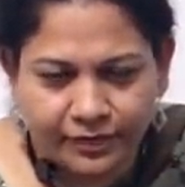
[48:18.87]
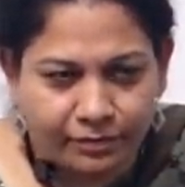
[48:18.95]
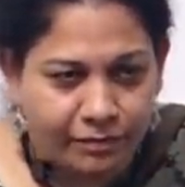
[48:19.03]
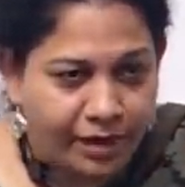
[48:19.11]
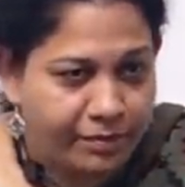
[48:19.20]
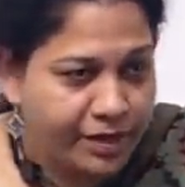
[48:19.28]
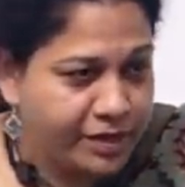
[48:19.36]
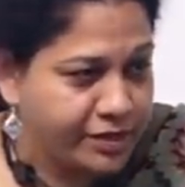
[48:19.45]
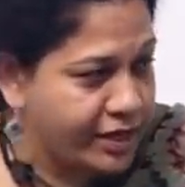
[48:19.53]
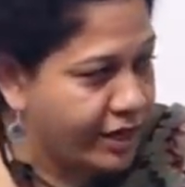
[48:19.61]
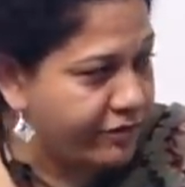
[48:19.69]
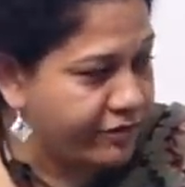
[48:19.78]
Maybe his
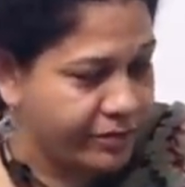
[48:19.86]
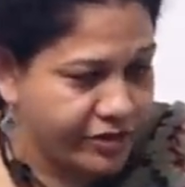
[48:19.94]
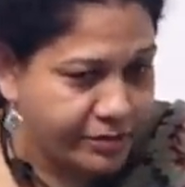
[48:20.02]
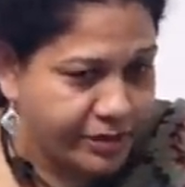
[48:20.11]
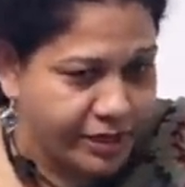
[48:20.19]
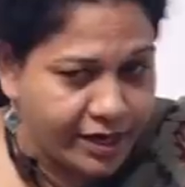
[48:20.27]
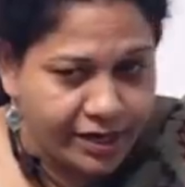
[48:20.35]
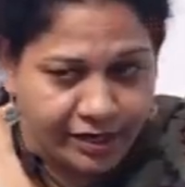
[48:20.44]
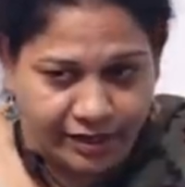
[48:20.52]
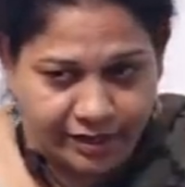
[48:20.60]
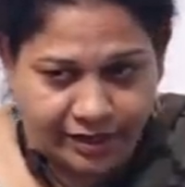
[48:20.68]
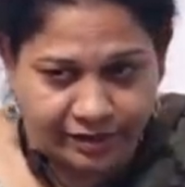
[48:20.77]
neck was my
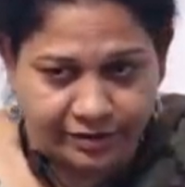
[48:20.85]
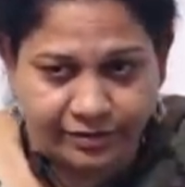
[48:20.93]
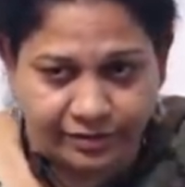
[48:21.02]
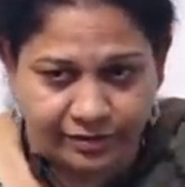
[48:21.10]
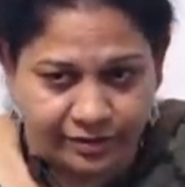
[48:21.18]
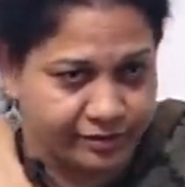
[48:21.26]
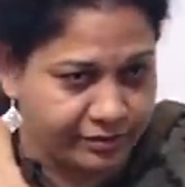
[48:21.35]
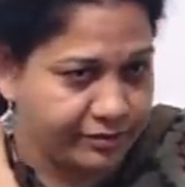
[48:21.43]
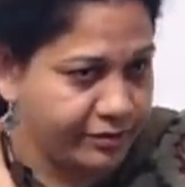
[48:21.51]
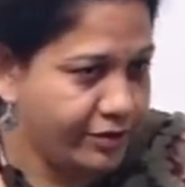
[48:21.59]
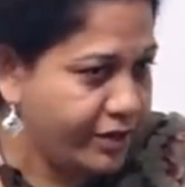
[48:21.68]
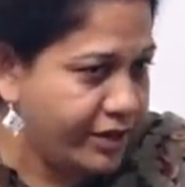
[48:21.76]
target, I don't know, no,
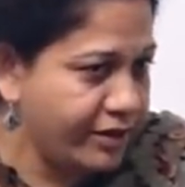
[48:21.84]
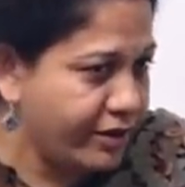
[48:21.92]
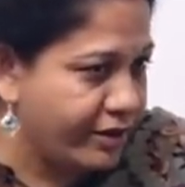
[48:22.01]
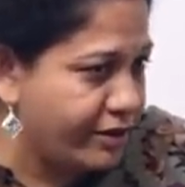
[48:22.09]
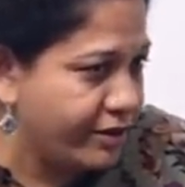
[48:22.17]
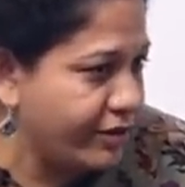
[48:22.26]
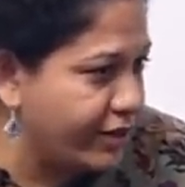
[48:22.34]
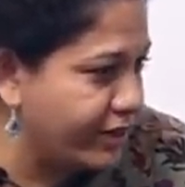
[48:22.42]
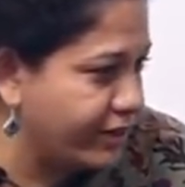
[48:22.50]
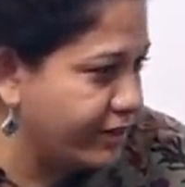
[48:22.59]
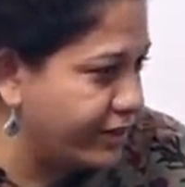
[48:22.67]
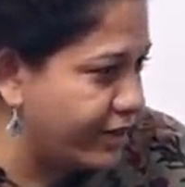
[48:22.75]
knowingly or
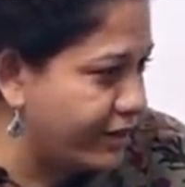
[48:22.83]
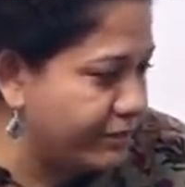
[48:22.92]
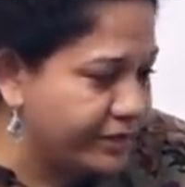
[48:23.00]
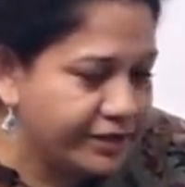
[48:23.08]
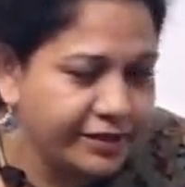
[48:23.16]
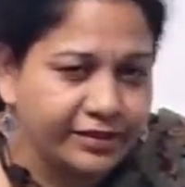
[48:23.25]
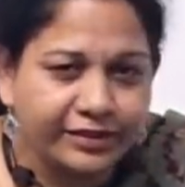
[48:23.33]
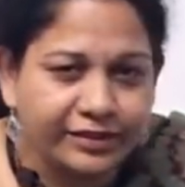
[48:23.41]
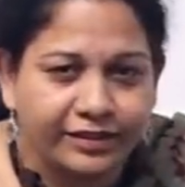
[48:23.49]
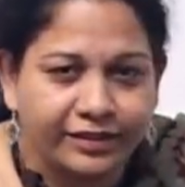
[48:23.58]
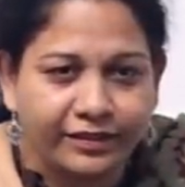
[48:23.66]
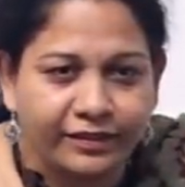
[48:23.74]
unknowingly, that happens.
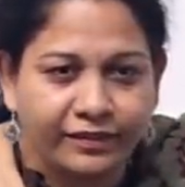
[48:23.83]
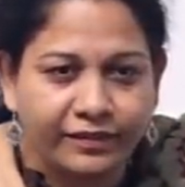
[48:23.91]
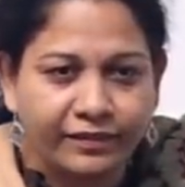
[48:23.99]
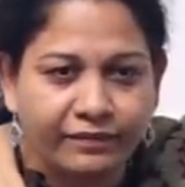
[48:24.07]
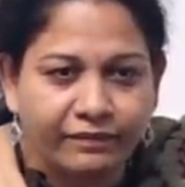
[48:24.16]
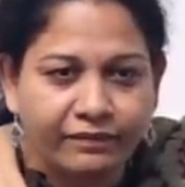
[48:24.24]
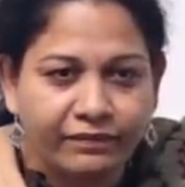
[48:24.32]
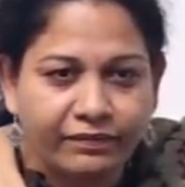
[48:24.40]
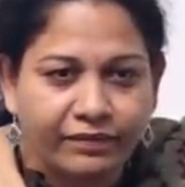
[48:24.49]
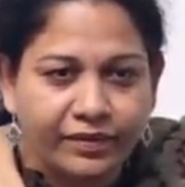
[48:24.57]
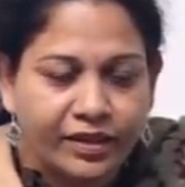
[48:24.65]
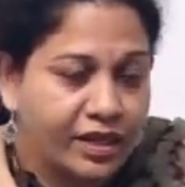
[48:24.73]

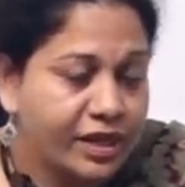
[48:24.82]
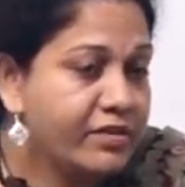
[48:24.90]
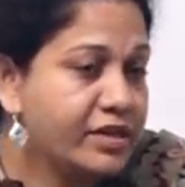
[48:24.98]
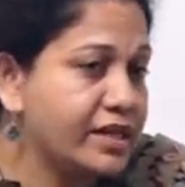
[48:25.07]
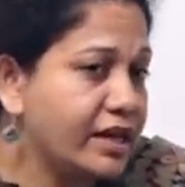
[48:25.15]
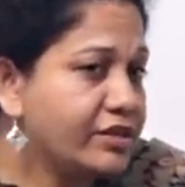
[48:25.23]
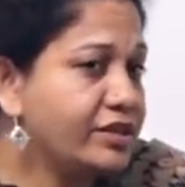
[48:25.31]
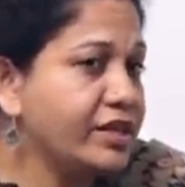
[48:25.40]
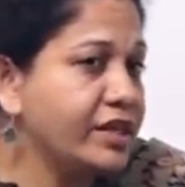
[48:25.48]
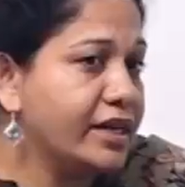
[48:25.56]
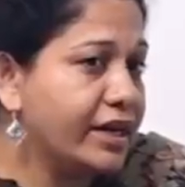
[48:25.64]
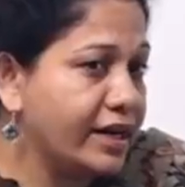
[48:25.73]
He was
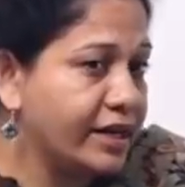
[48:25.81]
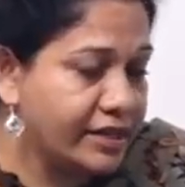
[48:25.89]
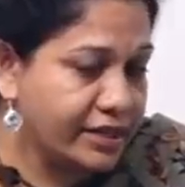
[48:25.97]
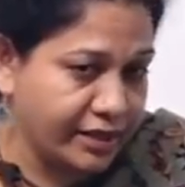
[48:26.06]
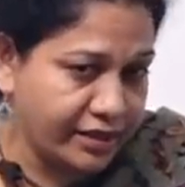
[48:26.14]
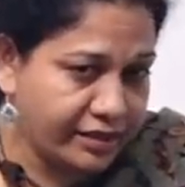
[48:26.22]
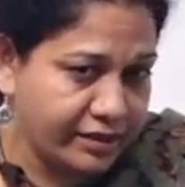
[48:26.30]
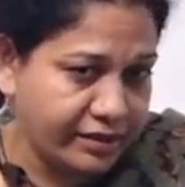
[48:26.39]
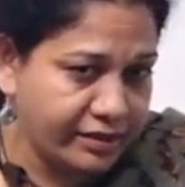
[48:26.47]
actually narrating